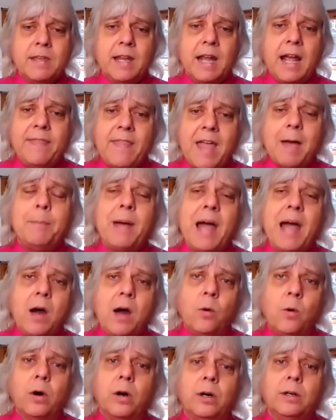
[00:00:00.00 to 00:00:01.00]
And that
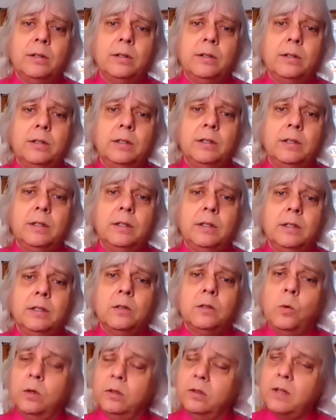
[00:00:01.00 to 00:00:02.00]
power
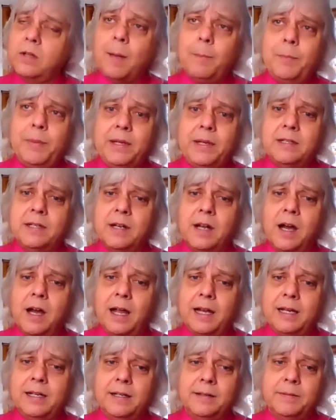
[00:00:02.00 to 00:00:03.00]
will not be
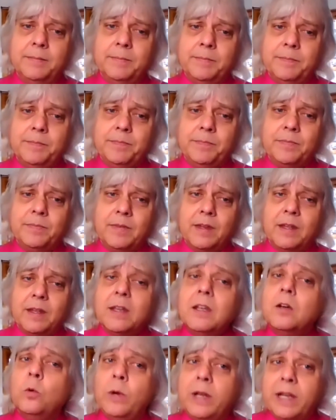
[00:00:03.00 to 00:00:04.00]
denied.
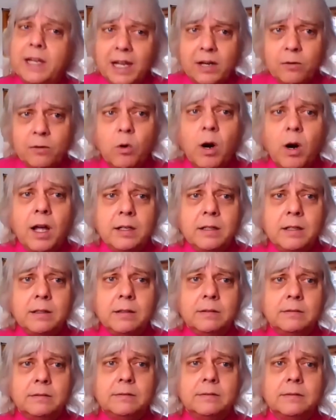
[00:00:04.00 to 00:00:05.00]
We can run
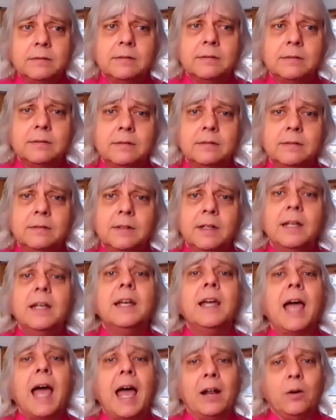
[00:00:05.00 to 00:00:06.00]

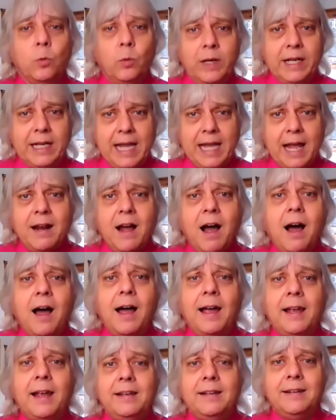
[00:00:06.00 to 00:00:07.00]
and we can
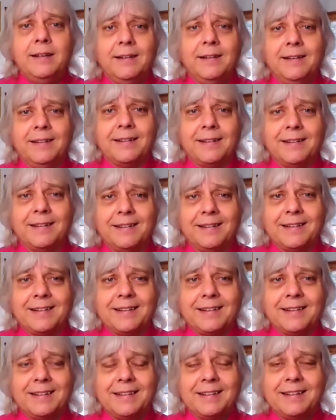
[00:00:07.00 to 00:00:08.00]
hide.
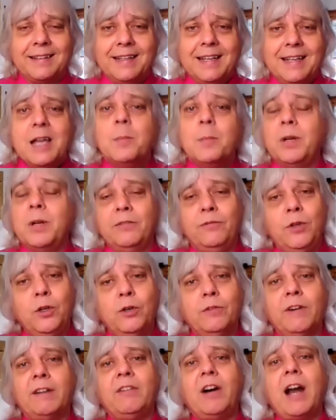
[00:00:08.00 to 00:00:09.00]
But if
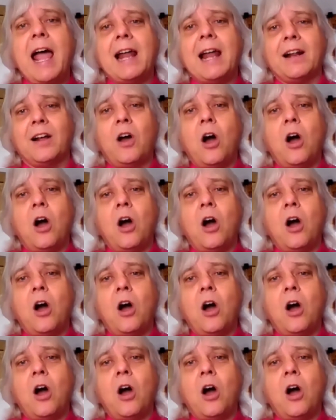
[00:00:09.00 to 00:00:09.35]
you've ever had a